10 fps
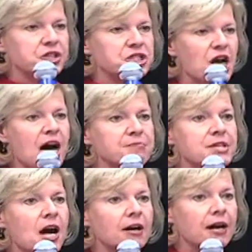Jobs
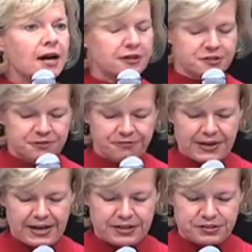are hard to
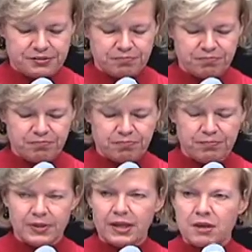find.
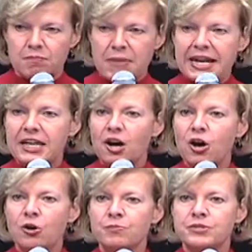Many
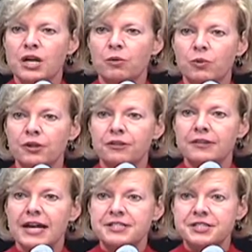homes are worth
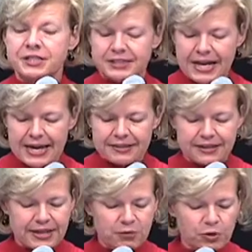less today
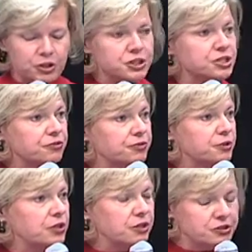than they were just a few
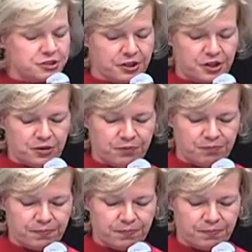years ago.